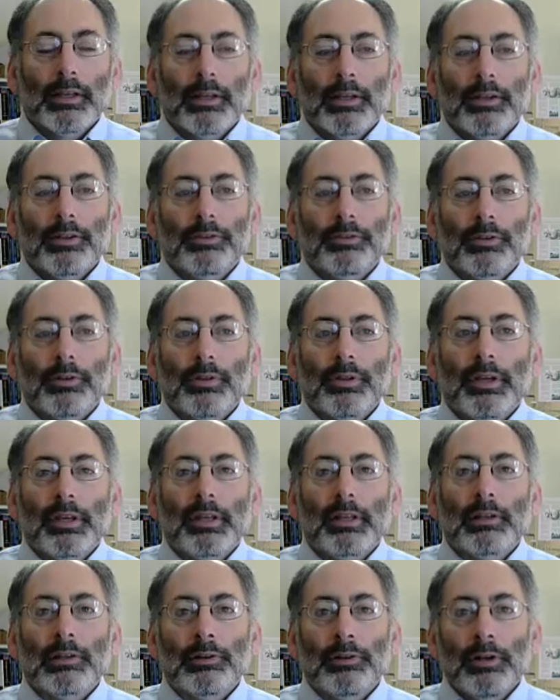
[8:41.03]
So the
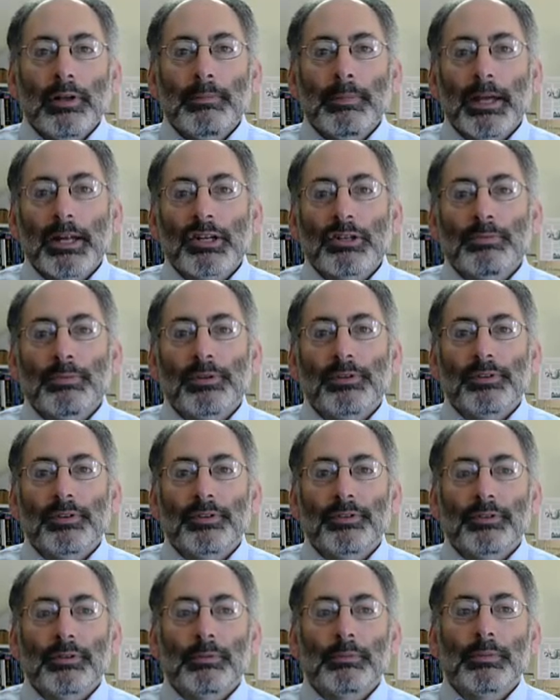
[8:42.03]
learning management
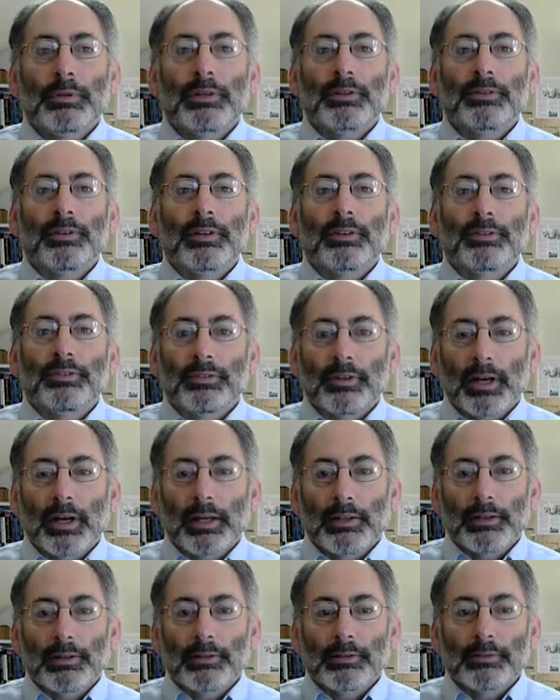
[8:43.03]
system is a
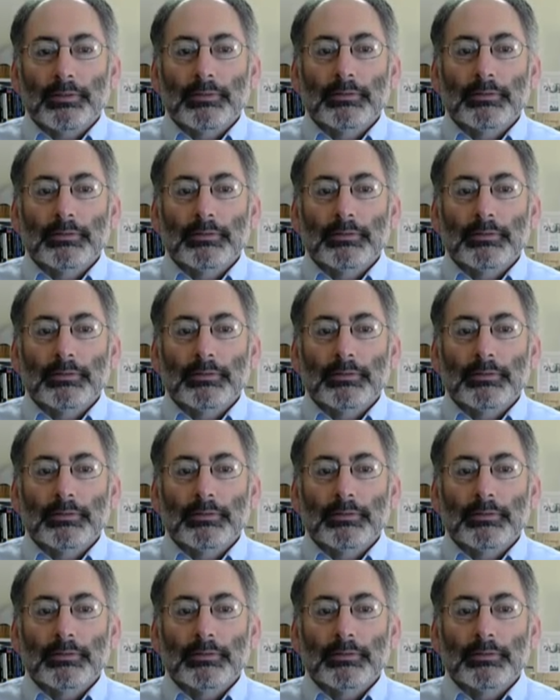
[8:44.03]
silo.